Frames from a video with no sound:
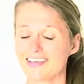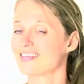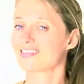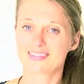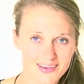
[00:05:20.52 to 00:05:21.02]

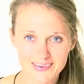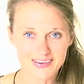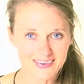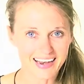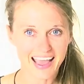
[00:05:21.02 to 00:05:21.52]
So
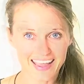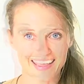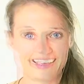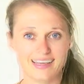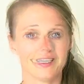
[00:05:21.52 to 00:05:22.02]
cool, eh?
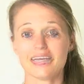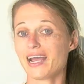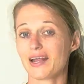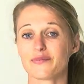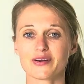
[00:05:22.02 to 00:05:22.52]
And
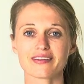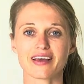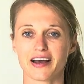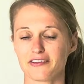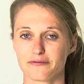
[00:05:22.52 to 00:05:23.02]
what are the
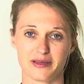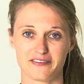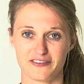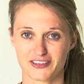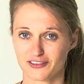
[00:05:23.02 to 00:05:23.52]
health
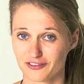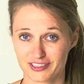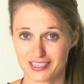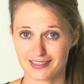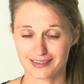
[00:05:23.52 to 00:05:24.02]
benefits of
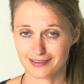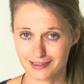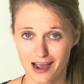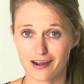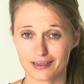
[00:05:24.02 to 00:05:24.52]
resistant
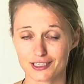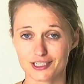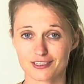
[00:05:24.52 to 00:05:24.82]
starch?